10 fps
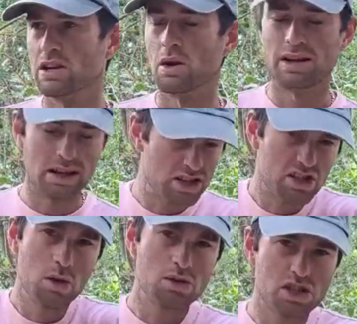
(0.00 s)
You know, and
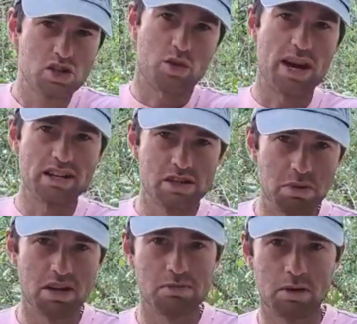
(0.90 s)
just no
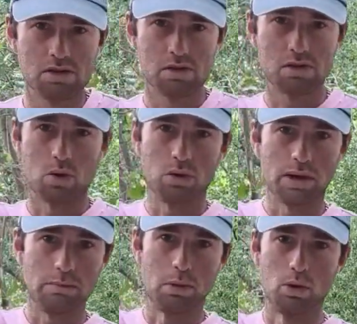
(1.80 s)
stretch, because muscles
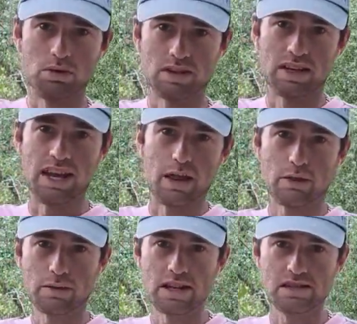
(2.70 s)
only pull together.